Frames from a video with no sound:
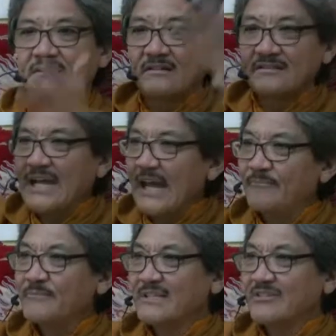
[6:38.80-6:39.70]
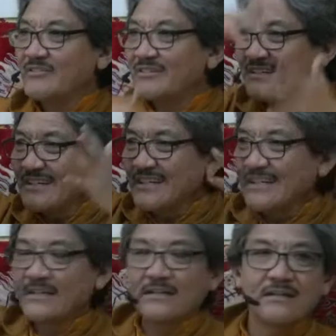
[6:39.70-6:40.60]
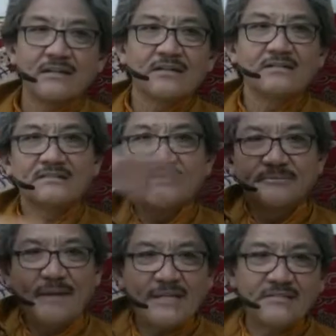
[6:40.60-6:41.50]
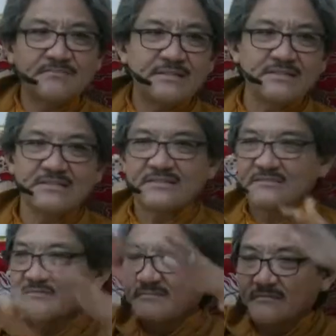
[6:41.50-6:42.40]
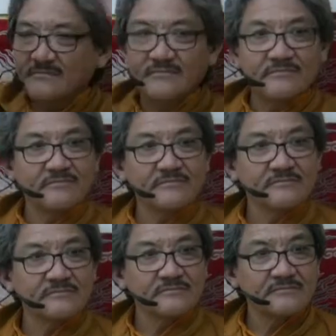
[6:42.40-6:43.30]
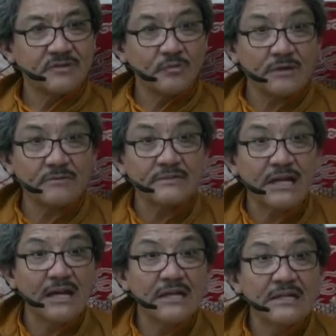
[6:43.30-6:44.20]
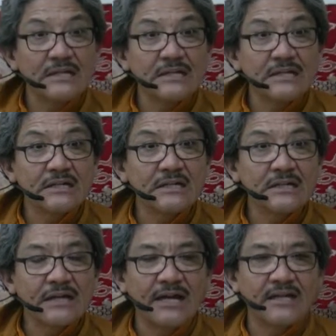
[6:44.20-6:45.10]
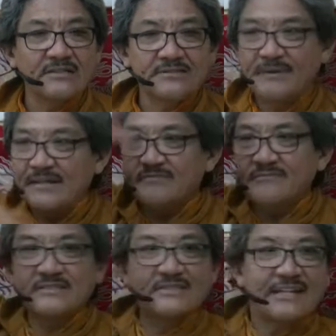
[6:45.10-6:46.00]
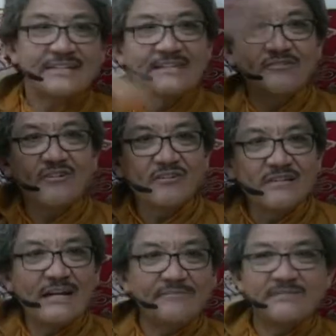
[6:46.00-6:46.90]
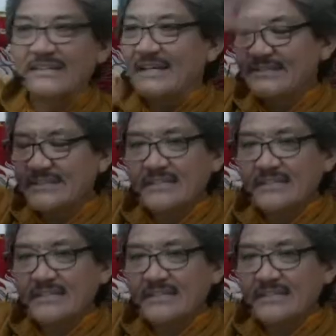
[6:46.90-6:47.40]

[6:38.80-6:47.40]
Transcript: It's empty. Space means emptiness. What was that? Emptiness. Space means nothing, no? Emptiness.